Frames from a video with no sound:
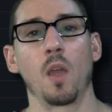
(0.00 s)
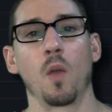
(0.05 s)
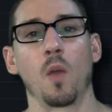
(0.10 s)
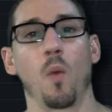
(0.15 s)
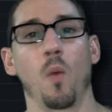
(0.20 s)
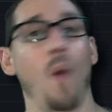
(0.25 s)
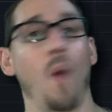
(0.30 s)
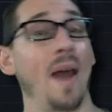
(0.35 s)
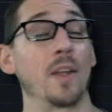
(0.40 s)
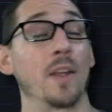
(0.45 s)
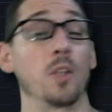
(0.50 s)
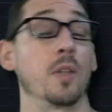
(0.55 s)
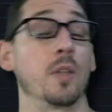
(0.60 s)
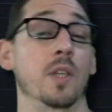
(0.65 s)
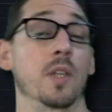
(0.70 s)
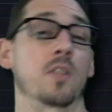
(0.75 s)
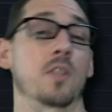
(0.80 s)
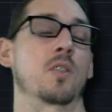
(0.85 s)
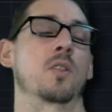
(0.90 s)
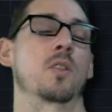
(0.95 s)
Why do
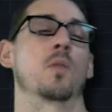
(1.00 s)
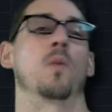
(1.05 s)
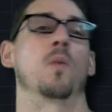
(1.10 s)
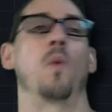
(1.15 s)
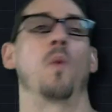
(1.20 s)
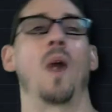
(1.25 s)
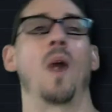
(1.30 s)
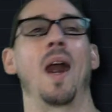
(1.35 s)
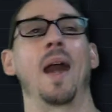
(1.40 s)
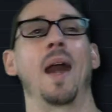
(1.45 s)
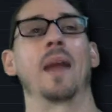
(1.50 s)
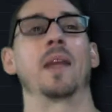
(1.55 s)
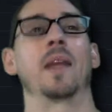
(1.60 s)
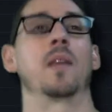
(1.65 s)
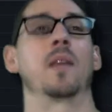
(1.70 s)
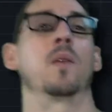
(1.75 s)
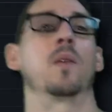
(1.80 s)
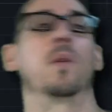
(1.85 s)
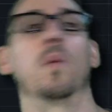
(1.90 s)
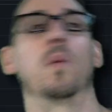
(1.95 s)
this?
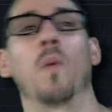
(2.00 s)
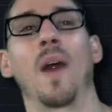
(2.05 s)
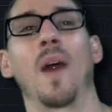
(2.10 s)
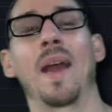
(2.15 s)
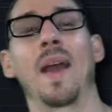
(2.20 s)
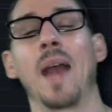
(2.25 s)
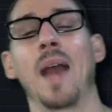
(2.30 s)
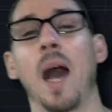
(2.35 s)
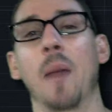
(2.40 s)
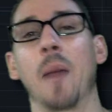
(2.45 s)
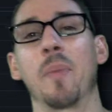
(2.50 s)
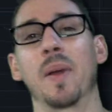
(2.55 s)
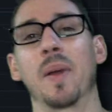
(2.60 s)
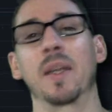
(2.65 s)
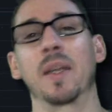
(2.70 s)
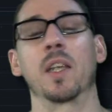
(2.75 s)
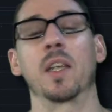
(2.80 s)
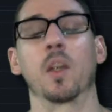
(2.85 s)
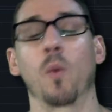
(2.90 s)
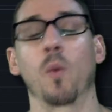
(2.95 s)
Why hop on
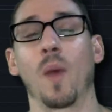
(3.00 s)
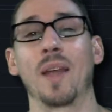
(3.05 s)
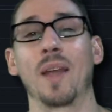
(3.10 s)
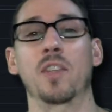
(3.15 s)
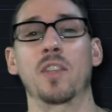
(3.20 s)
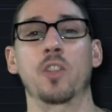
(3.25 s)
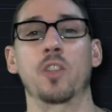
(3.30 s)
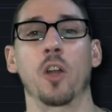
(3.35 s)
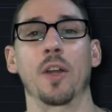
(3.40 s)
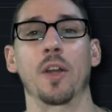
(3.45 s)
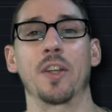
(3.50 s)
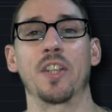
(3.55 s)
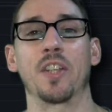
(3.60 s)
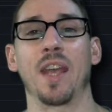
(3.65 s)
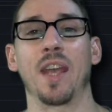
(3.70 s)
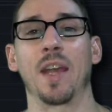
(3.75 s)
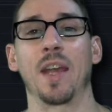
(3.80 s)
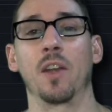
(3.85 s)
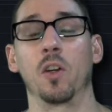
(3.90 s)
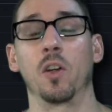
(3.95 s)
here? Why start a
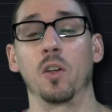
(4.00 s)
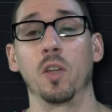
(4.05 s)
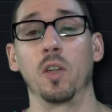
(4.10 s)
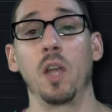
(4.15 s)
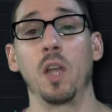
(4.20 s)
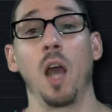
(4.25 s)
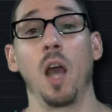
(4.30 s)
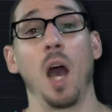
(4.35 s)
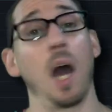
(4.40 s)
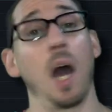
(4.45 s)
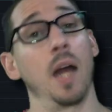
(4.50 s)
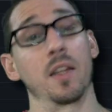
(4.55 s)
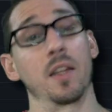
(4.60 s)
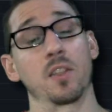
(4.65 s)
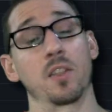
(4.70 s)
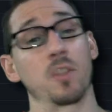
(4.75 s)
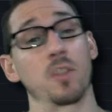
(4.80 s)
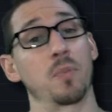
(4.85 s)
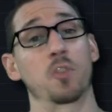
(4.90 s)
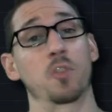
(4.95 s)
channel on
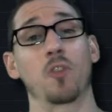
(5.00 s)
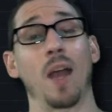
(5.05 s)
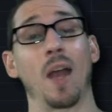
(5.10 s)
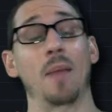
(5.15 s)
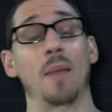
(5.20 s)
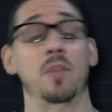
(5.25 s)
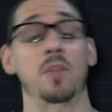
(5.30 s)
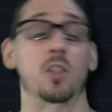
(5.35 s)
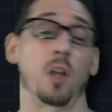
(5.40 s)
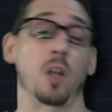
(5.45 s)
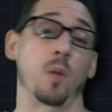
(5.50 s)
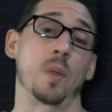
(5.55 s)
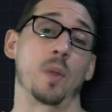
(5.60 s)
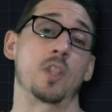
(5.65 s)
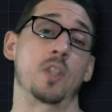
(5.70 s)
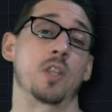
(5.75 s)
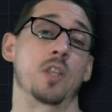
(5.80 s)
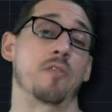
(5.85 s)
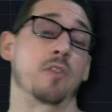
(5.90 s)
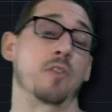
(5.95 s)
Subscribestar?
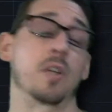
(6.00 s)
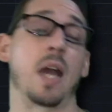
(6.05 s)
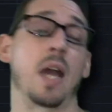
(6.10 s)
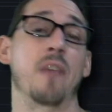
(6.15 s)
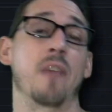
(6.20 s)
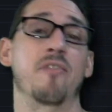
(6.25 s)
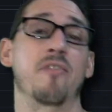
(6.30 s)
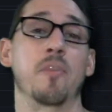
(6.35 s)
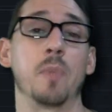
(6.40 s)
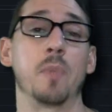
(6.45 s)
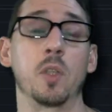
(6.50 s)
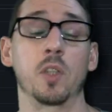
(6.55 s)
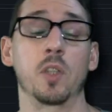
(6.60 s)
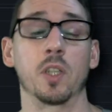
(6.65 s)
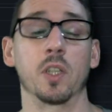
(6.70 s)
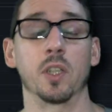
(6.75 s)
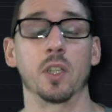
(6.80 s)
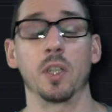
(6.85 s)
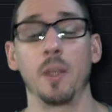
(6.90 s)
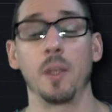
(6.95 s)
Which, if you're not
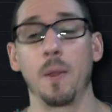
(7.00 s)
familiar,